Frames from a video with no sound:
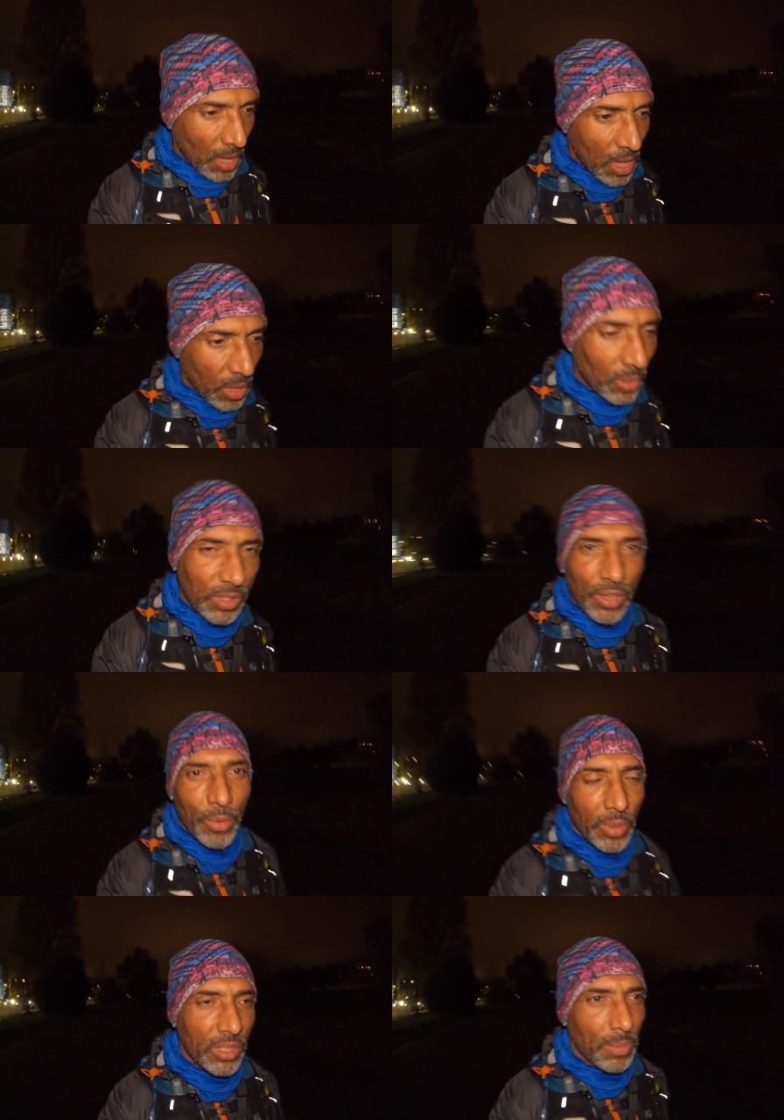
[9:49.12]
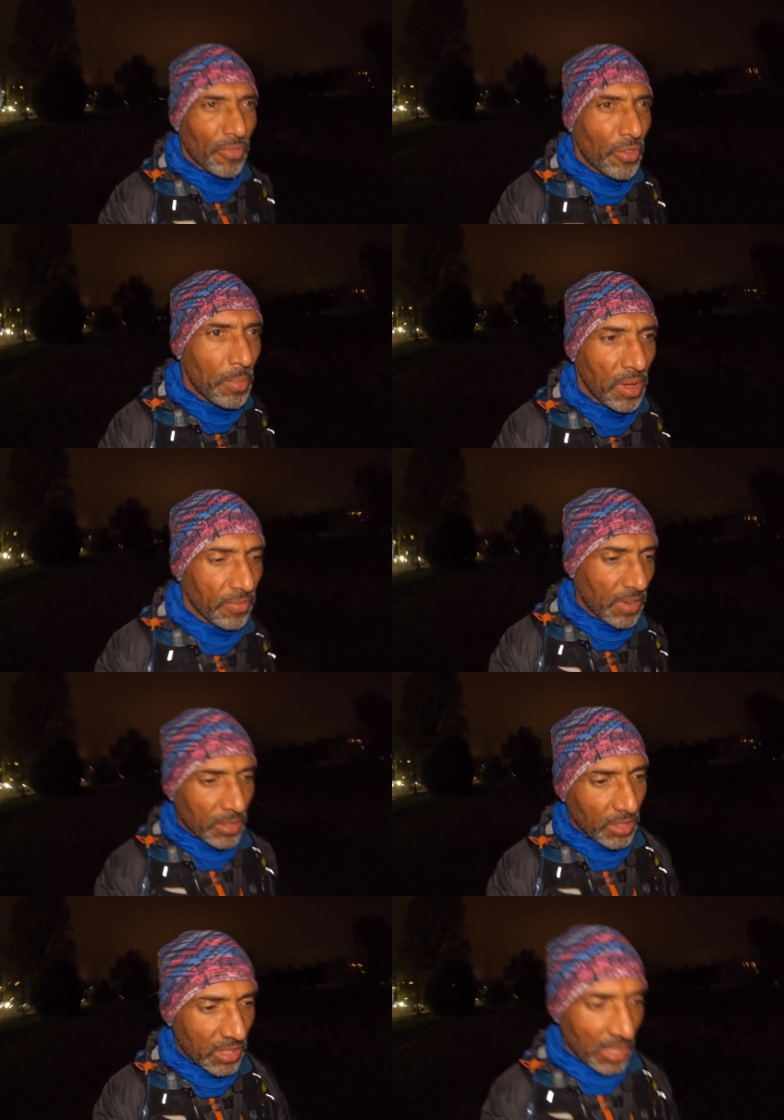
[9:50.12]
But also, some of you might have
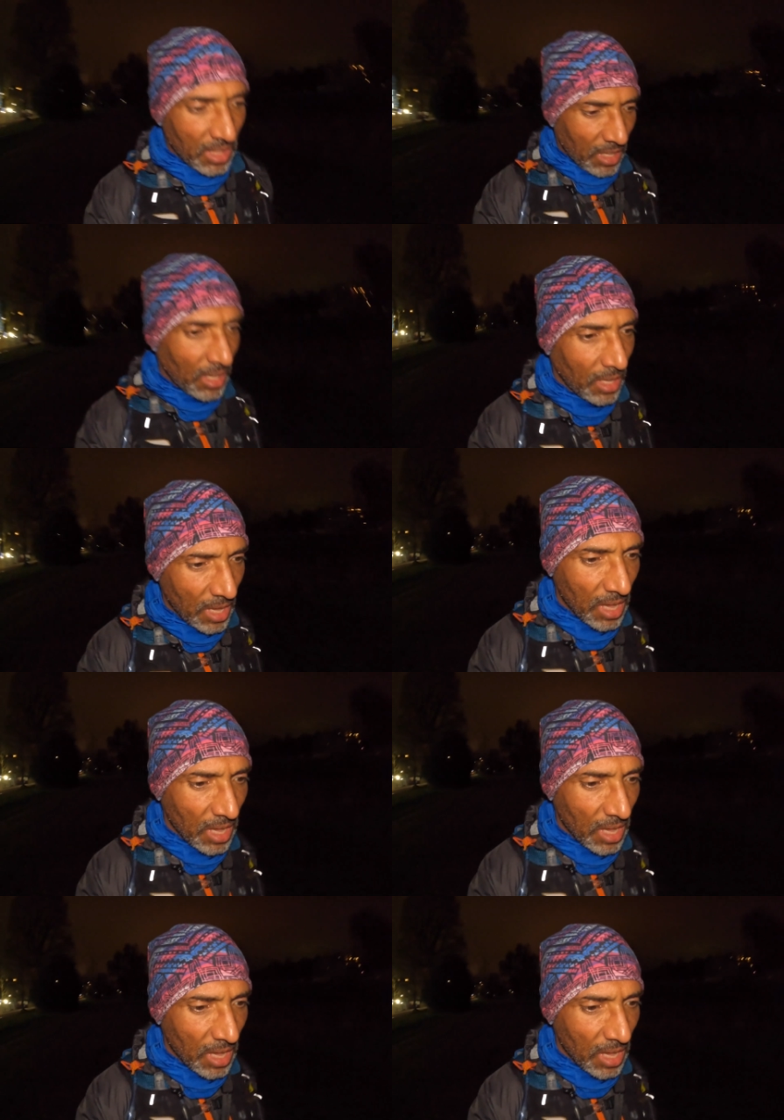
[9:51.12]
noticed that the